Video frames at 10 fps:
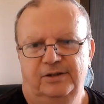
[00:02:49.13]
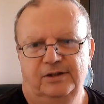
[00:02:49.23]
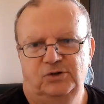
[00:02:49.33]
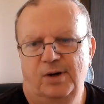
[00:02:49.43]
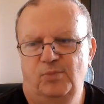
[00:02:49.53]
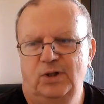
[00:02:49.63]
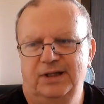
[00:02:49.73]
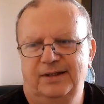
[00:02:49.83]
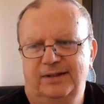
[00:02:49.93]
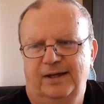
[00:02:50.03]
So I'm
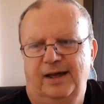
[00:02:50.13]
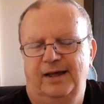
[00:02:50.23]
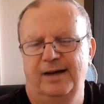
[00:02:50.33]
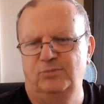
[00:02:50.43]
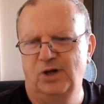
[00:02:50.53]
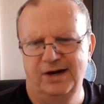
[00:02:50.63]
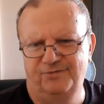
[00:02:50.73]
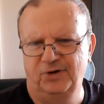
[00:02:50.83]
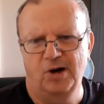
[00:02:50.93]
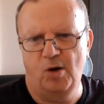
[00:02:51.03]
really, and I'm trying to
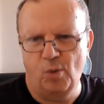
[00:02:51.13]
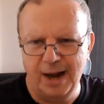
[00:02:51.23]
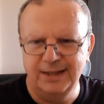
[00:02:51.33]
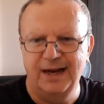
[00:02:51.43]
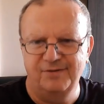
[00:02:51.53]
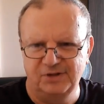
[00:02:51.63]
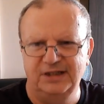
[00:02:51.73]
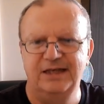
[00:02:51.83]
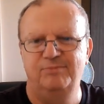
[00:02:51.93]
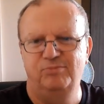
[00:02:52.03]
figure out why they have to
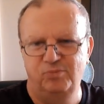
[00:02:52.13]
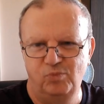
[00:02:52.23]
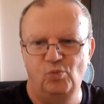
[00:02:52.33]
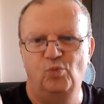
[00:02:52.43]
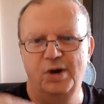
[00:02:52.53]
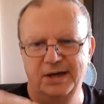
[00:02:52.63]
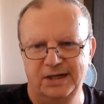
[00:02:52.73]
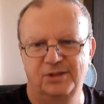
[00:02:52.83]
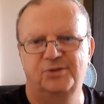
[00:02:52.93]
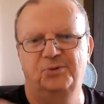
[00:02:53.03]
keep running
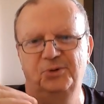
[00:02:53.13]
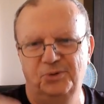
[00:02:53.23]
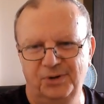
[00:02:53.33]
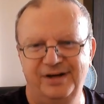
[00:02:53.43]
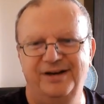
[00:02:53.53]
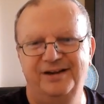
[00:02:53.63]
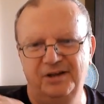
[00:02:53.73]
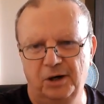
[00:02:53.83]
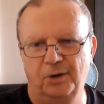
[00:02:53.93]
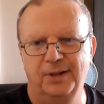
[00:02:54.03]
it through and,
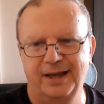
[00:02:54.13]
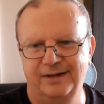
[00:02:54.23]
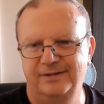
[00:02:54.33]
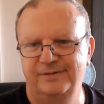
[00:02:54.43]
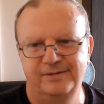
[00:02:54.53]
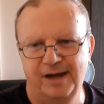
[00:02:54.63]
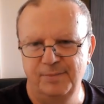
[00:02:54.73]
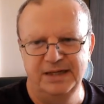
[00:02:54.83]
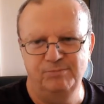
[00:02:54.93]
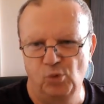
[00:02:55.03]
you know, like, how
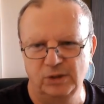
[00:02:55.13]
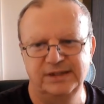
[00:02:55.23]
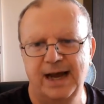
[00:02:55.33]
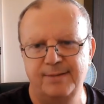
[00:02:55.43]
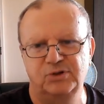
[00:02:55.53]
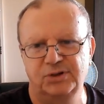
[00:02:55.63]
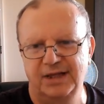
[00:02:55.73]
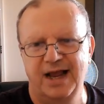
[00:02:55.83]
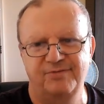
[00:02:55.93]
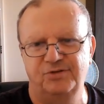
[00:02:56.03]
many more times do
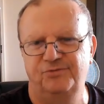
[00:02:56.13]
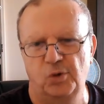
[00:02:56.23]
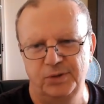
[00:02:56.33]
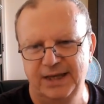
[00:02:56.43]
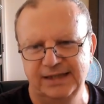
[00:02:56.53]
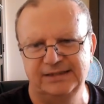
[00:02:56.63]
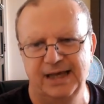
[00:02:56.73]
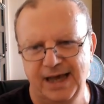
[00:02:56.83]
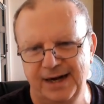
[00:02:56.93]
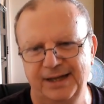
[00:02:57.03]
they have to vote yes
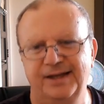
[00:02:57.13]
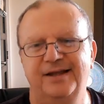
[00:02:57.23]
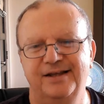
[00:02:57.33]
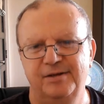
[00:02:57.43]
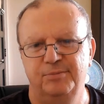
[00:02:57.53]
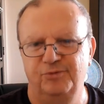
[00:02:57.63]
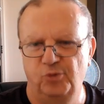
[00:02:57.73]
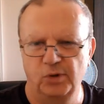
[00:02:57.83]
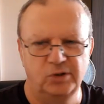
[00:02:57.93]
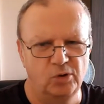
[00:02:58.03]
on it
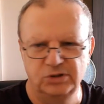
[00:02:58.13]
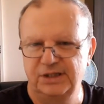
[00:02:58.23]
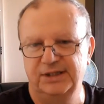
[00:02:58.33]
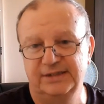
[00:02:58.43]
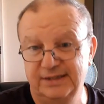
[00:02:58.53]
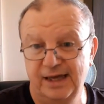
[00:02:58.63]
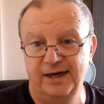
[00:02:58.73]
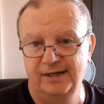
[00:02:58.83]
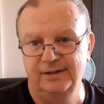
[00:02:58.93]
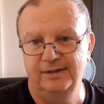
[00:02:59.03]
before it goes to the
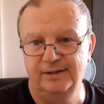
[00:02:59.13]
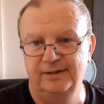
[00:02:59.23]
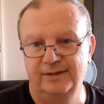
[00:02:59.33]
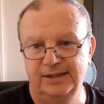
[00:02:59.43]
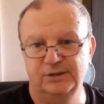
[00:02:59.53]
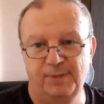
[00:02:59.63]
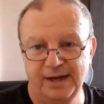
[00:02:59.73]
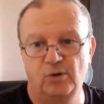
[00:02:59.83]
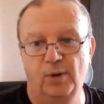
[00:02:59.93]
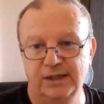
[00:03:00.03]
Senate? That's my
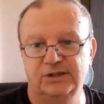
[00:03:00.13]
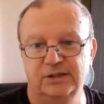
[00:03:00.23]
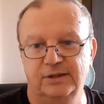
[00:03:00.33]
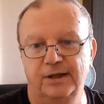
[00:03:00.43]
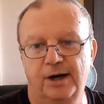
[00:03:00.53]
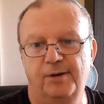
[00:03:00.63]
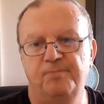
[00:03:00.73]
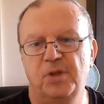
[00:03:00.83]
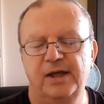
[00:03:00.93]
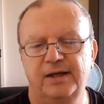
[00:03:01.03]
question, you know.
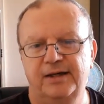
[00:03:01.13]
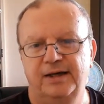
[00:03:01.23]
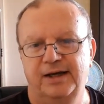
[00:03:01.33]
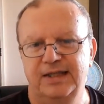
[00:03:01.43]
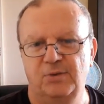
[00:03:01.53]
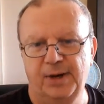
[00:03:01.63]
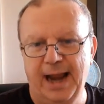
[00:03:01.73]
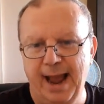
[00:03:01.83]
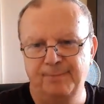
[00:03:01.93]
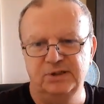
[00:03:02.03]
I think what
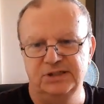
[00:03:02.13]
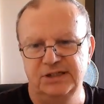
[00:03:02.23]
happens